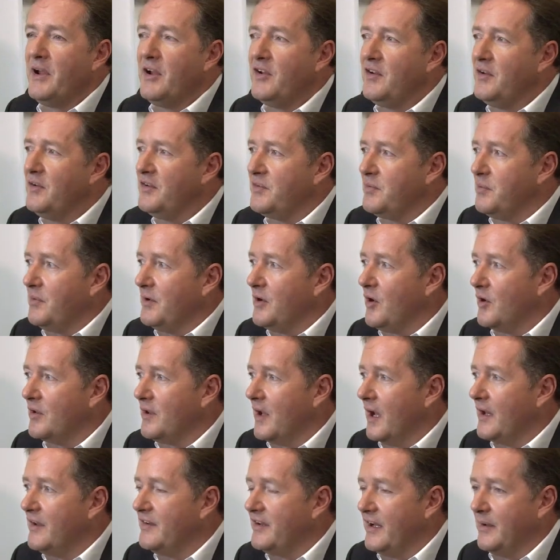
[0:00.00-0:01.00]
we got
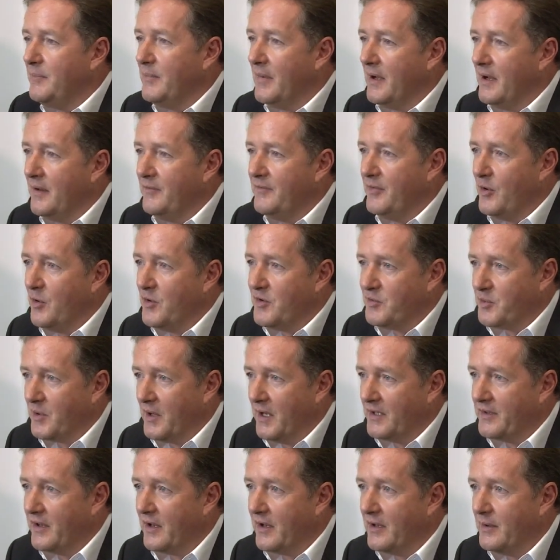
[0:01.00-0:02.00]
19 million viewers
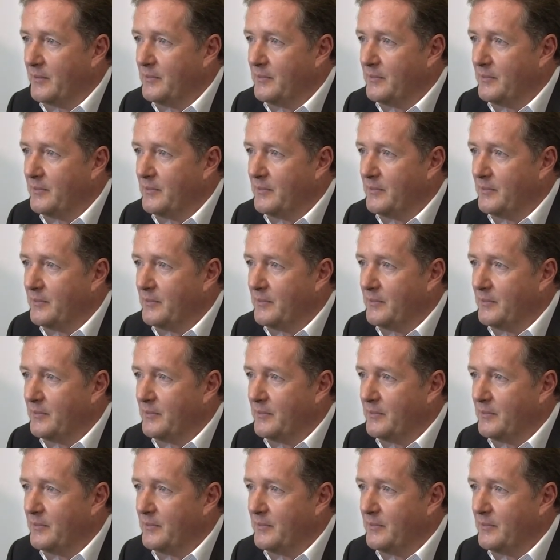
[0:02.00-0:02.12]
when I did